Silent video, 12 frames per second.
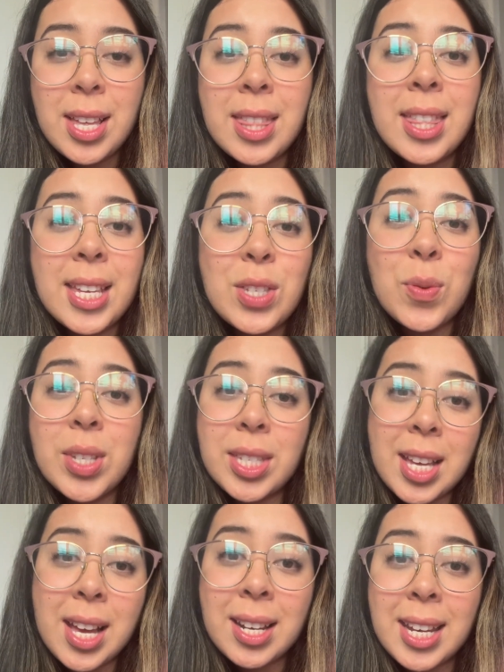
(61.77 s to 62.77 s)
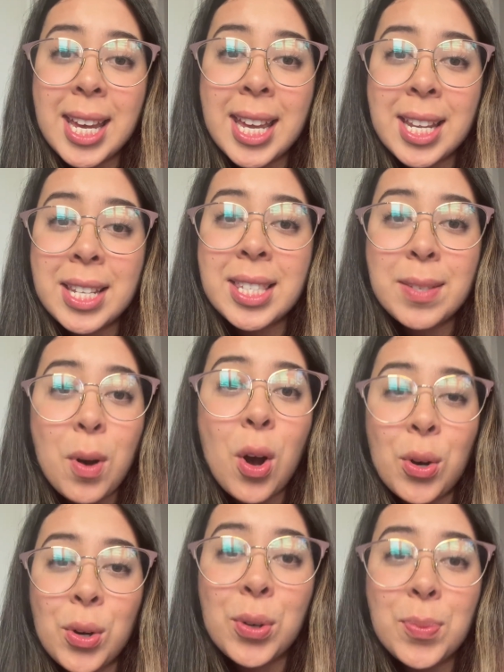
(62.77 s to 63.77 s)
This was done in
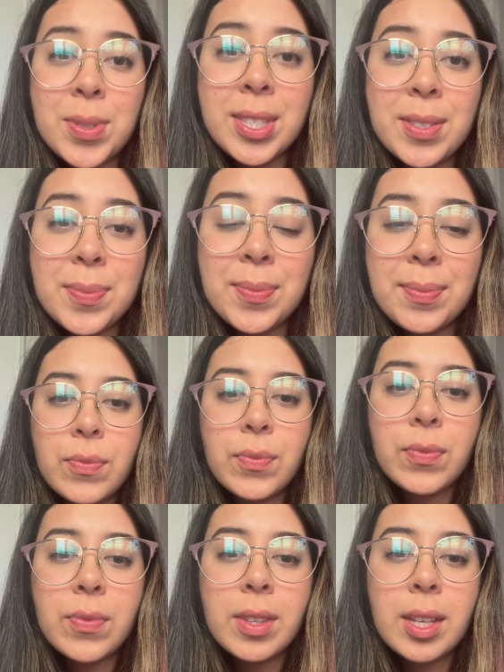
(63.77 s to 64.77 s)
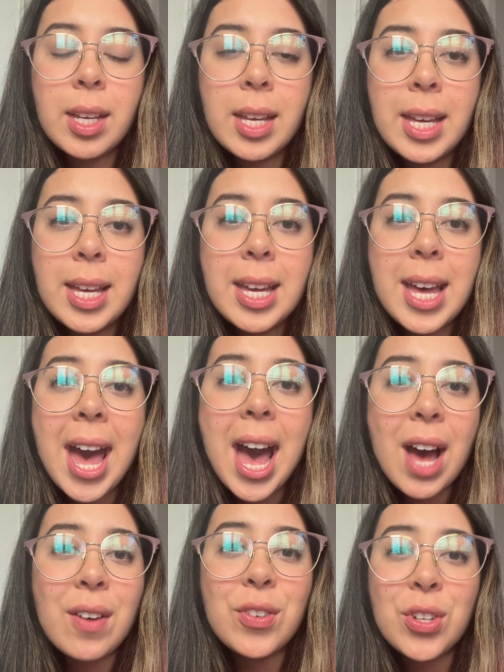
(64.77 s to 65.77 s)
small groups.
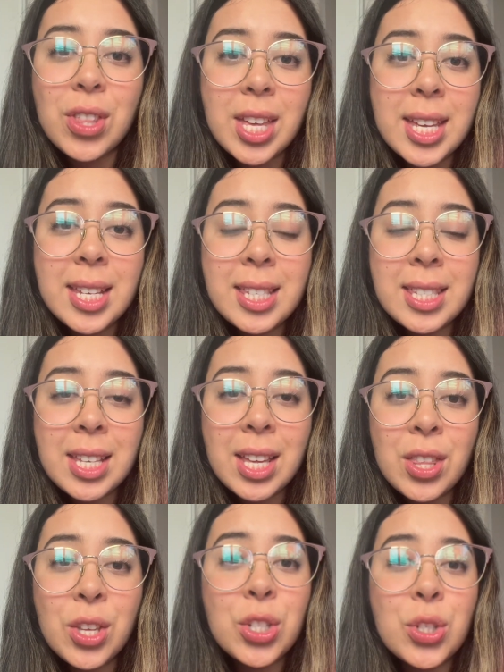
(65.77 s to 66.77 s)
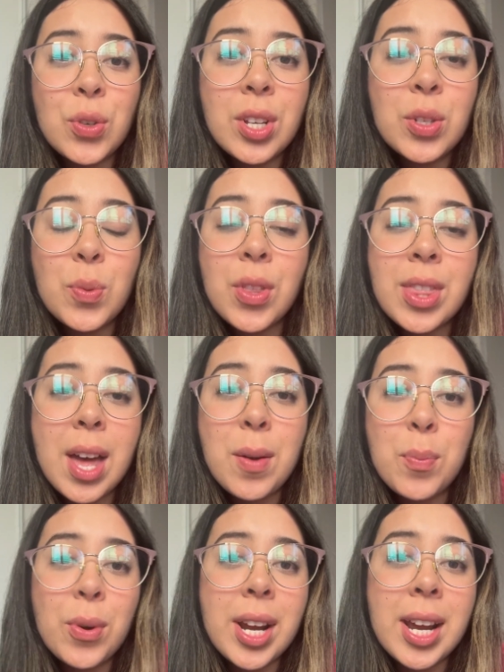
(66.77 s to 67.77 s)
After this, the students would then
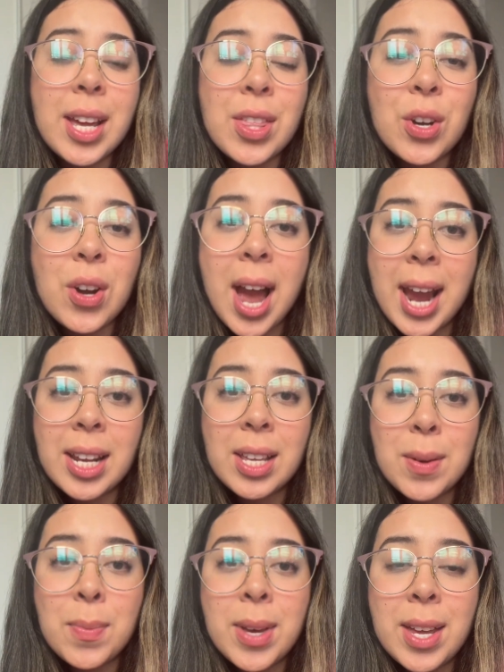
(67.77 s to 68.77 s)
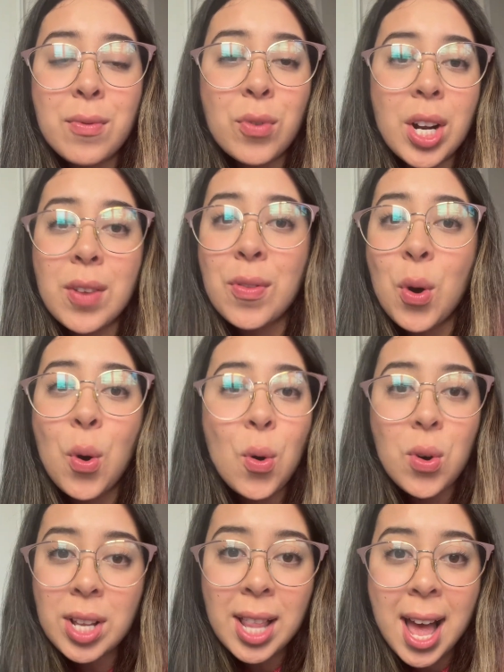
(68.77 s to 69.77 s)
bring their item in front of the whole
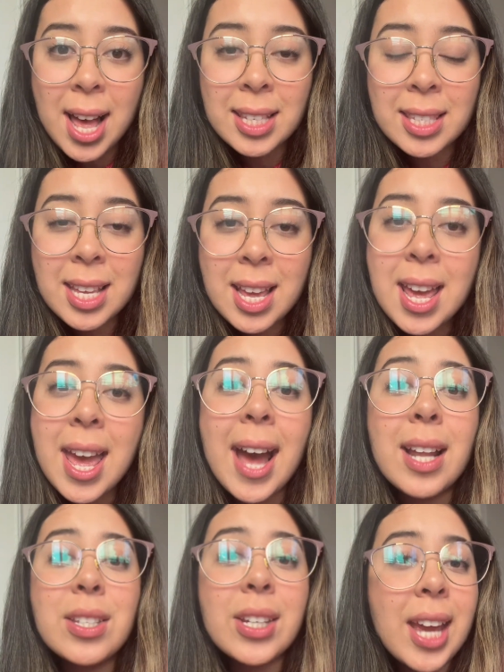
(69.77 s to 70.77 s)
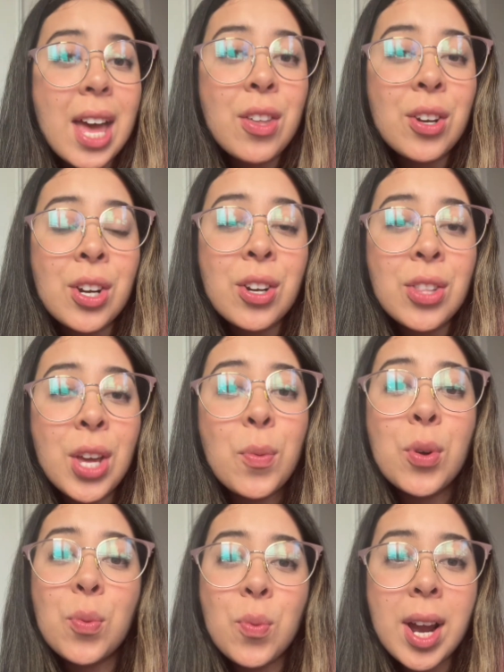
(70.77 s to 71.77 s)
class, and together they
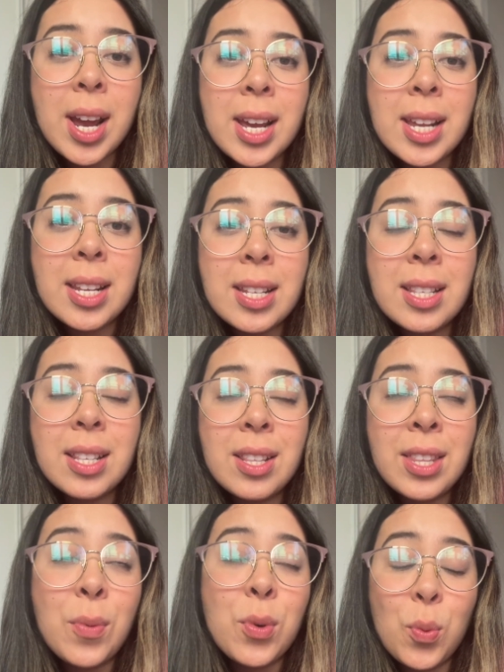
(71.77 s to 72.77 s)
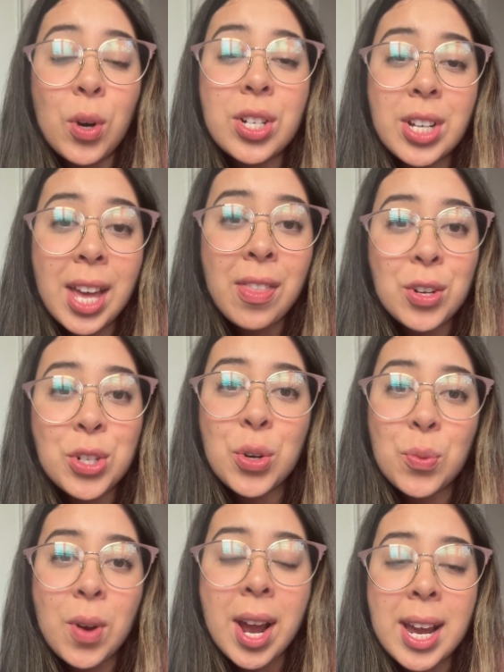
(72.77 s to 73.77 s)
would work together to
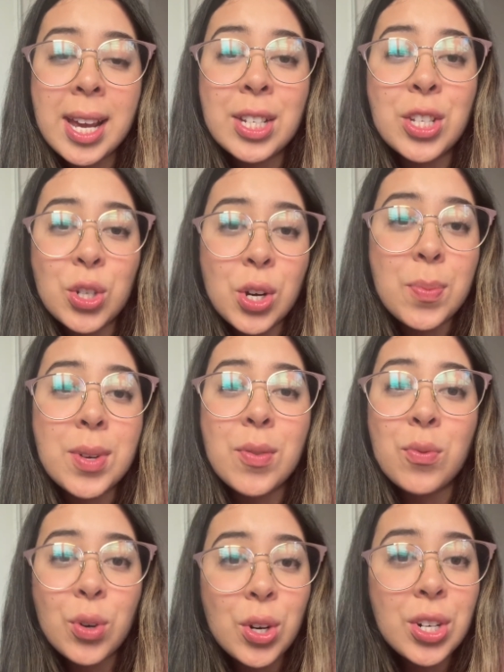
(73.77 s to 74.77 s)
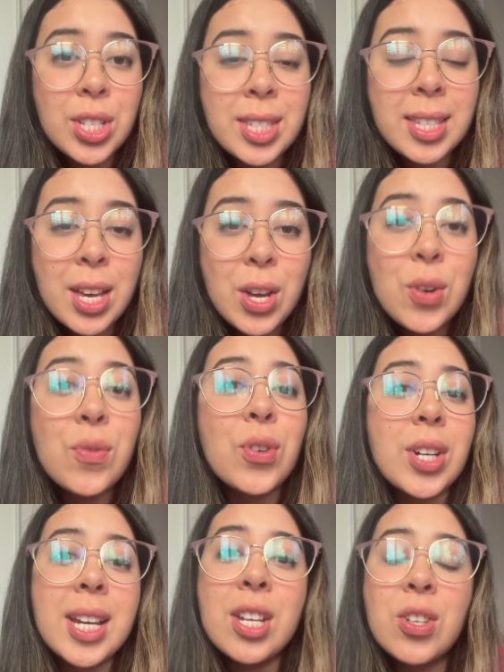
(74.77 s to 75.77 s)
write descriptive words for
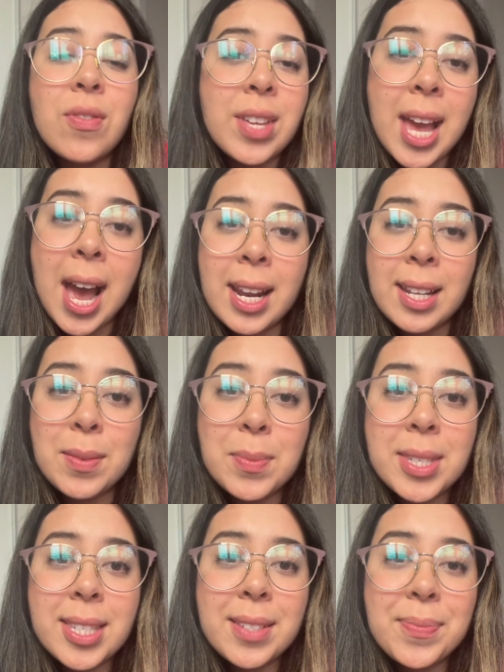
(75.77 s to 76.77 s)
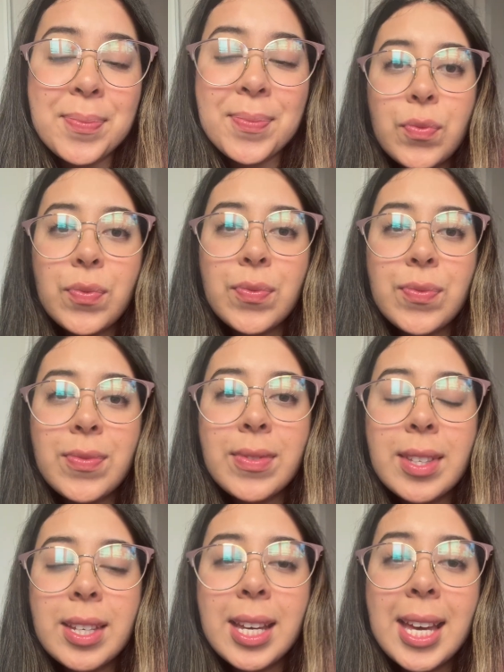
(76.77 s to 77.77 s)
each of the items.
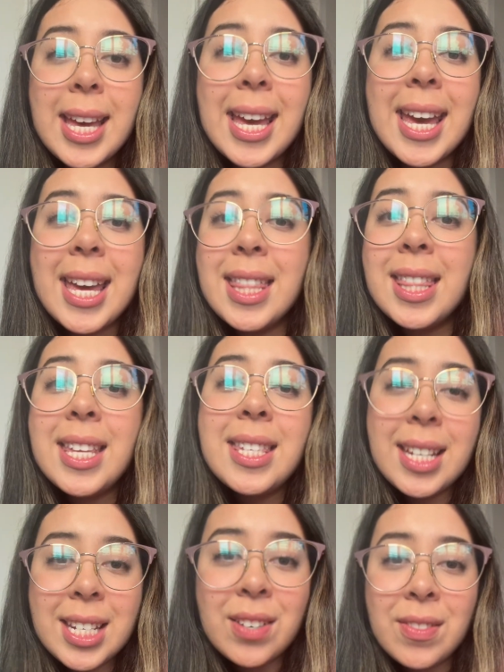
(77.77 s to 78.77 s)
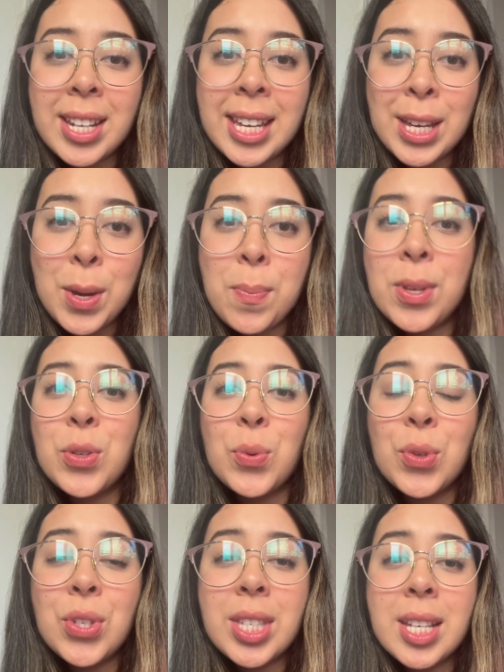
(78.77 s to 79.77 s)
In this activity, Ms.
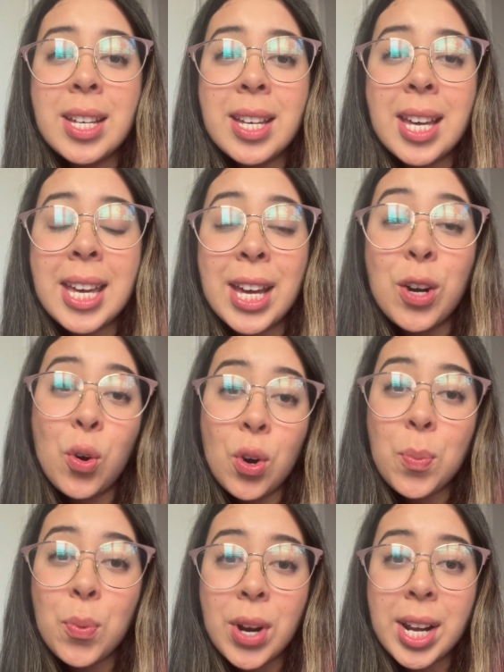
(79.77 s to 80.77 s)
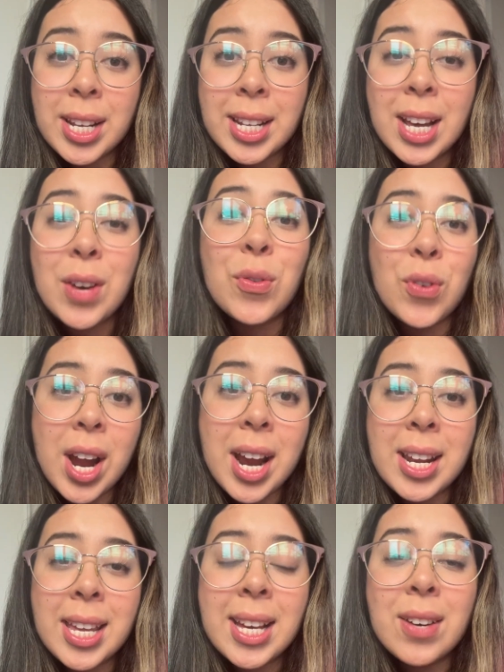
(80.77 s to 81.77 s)
Rusa incorporated a
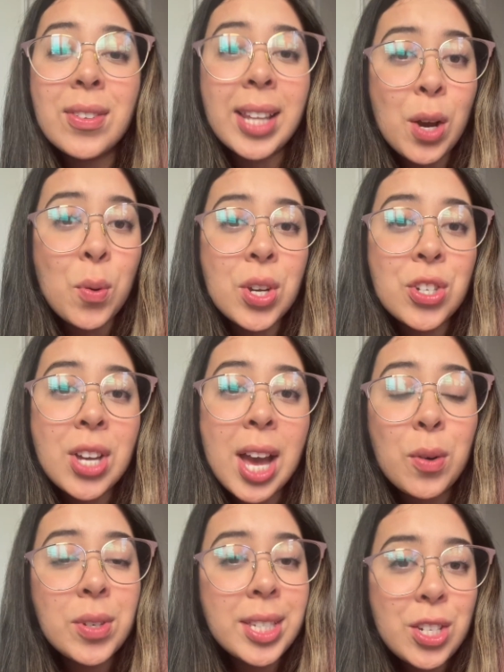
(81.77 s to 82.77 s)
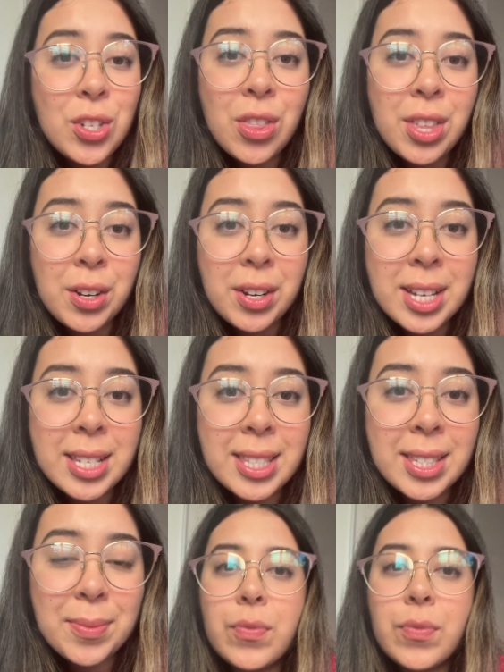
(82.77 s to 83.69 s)
variety of language acquisition theories.